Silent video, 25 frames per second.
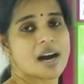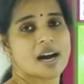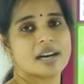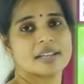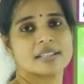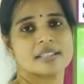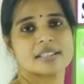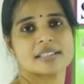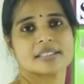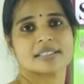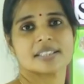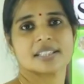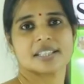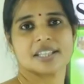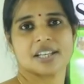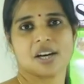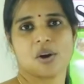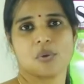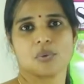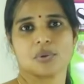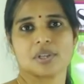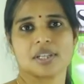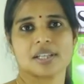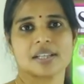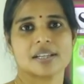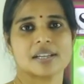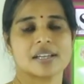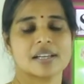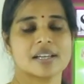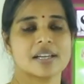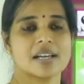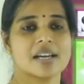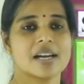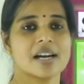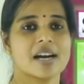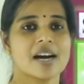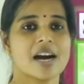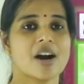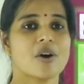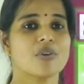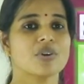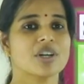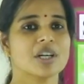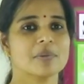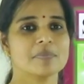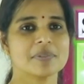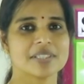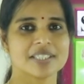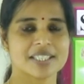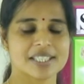under the ground. How
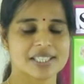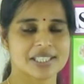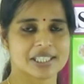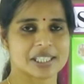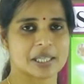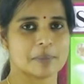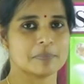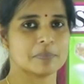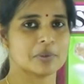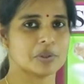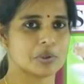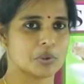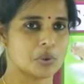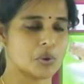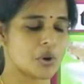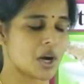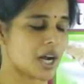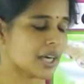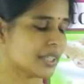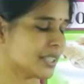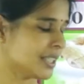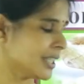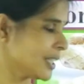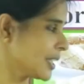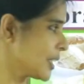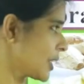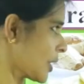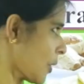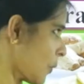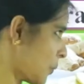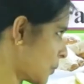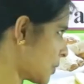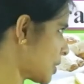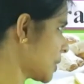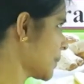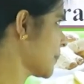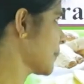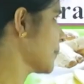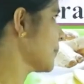comes the stem grow underground?